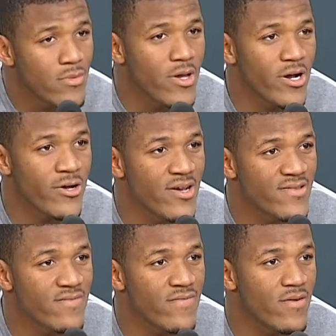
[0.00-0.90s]
They're
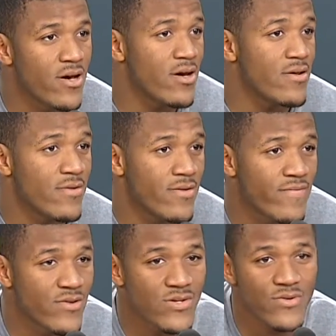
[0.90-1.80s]
aggressive, uh,
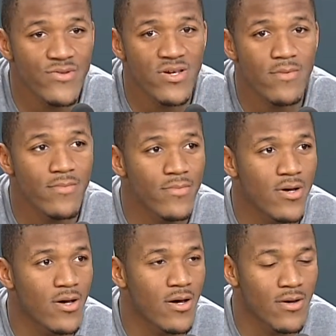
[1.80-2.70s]
physical team.
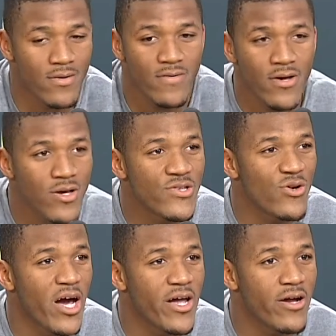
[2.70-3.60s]
Uh,
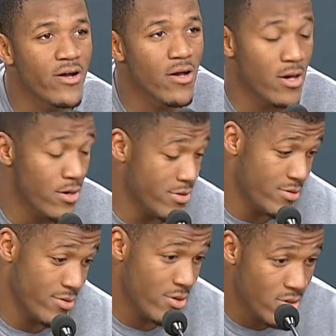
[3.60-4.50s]
so I hear. Uh,
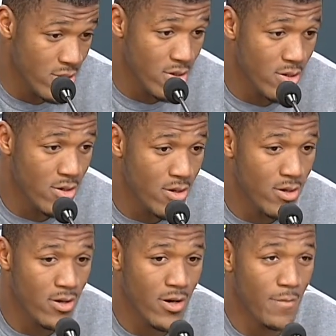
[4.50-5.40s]

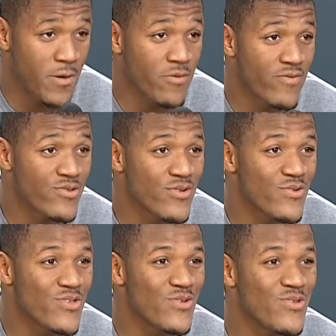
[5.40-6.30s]
I mean, we're
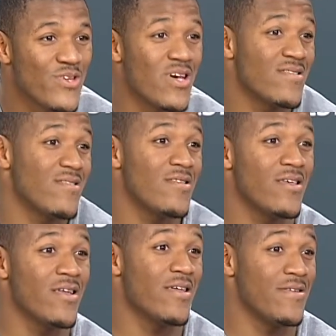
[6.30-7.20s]
physical too, so that's the only
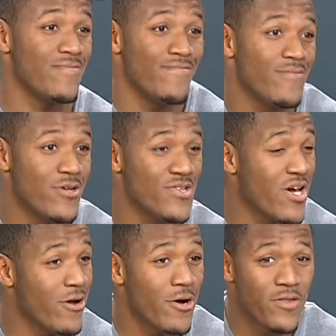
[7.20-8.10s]
thing that you just
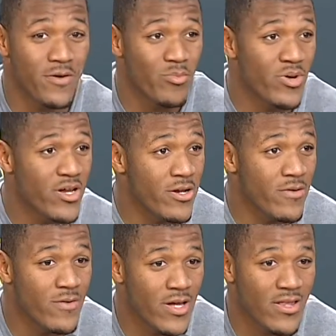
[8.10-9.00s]
got to go out there and compete. You
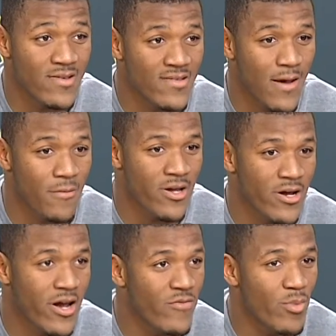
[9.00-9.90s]
know, at this time of the
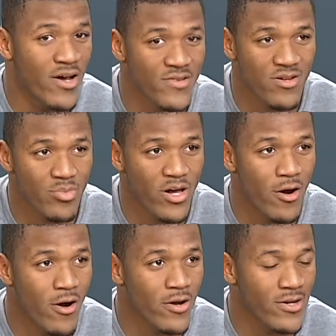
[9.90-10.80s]
year, everybody's going to play
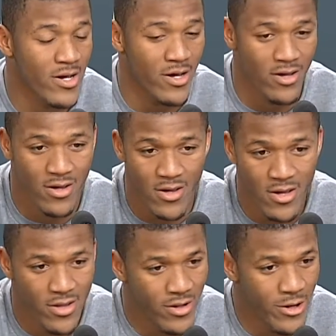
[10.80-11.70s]
hard, and uh,
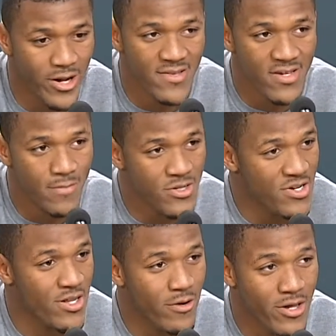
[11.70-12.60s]
they're a great team. You just
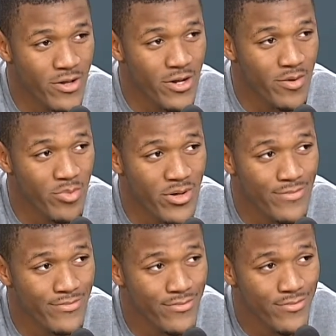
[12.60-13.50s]
got to go out there and
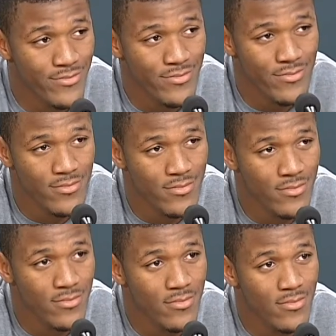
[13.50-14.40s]
compete. Can I
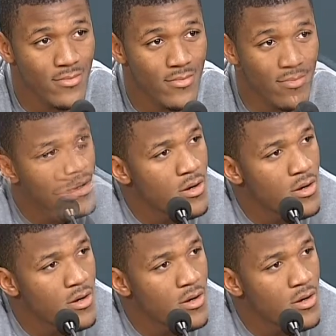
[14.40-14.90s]
follow up just real quick?